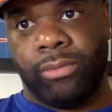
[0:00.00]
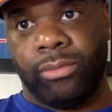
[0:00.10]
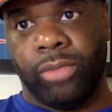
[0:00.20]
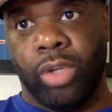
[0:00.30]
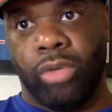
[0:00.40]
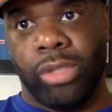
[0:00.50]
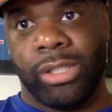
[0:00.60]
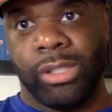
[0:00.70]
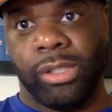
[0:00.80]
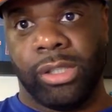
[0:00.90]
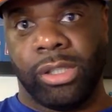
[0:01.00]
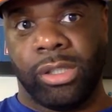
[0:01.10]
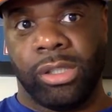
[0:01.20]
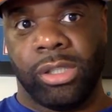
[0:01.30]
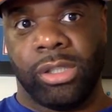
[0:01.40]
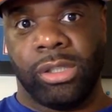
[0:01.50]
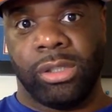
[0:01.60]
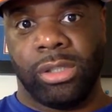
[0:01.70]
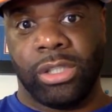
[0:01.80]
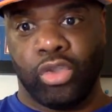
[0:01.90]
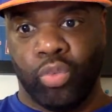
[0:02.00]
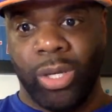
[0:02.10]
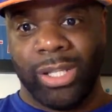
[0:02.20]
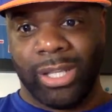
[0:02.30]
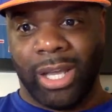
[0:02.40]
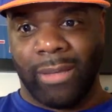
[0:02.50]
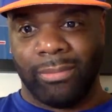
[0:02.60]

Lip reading: this is winning time.